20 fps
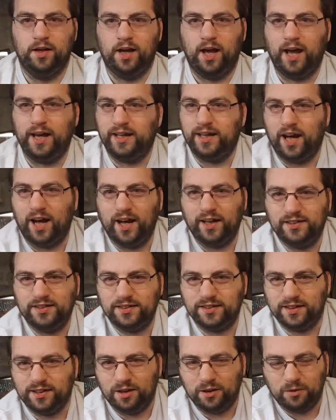Hey
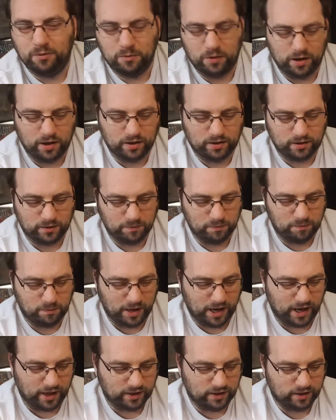guys, oh, welcome
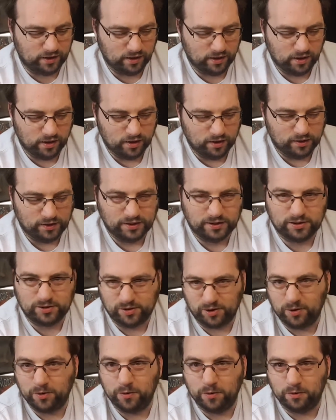back.
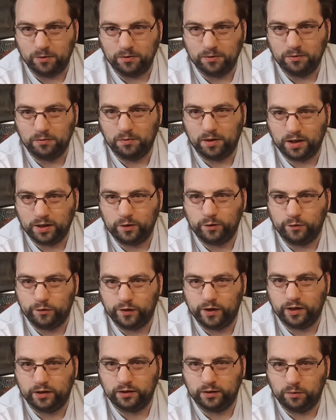So Michael
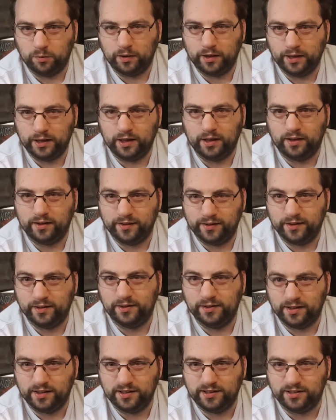found a way out of the
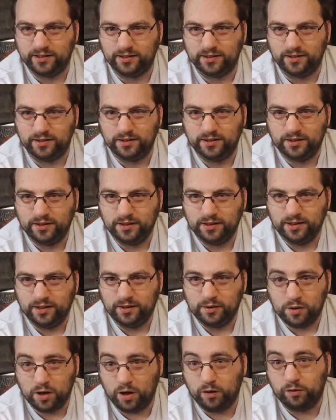dungeon.
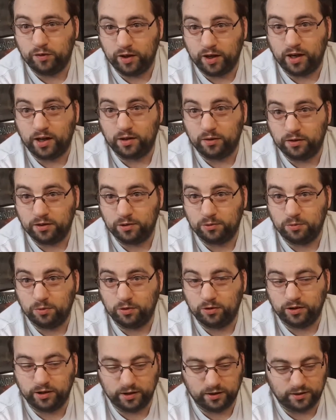Hopefully, I can
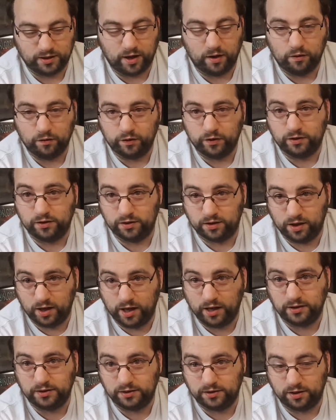thwart his efforts
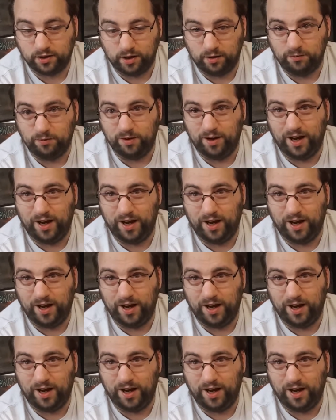next time.